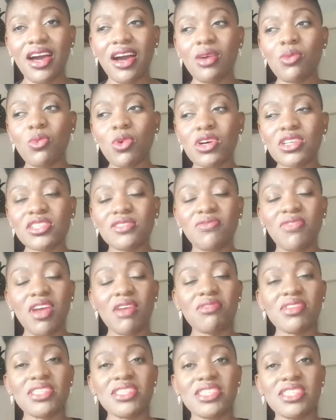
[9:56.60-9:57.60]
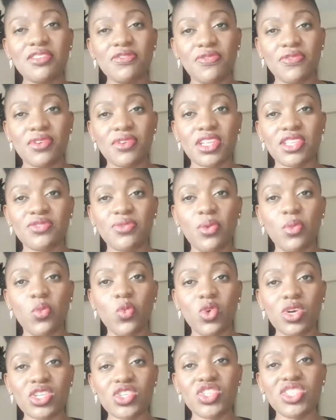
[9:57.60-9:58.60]
was very different from
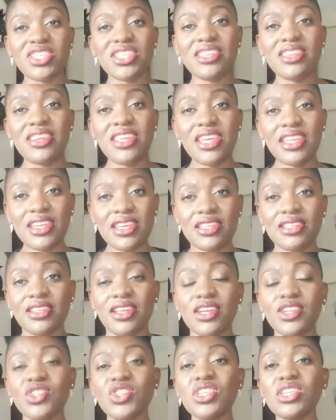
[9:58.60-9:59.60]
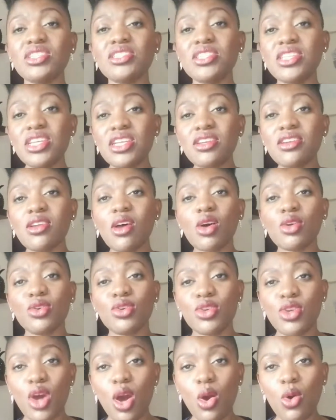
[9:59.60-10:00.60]
what she needed. She did not
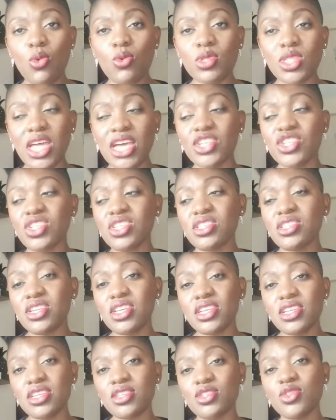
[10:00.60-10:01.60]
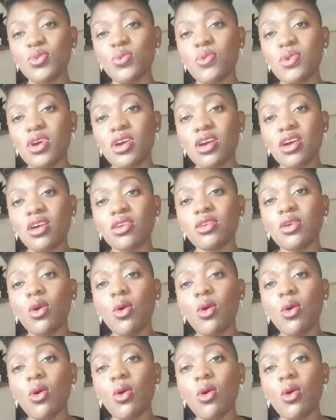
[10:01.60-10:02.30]
know that she needed to work on